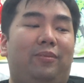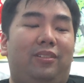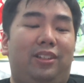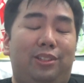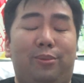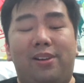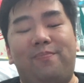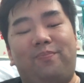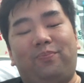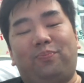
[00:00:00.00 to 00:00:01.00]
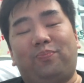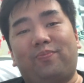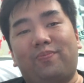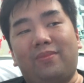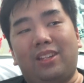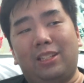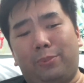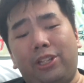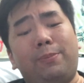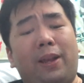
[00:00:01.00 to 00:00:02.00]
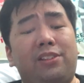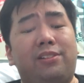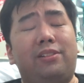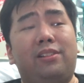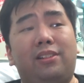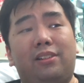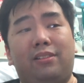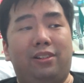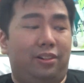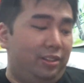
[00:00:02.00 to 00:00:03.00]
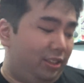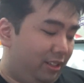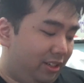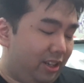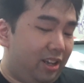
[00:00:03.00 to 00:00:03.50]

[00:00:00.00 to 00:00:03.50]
this one is pretty special because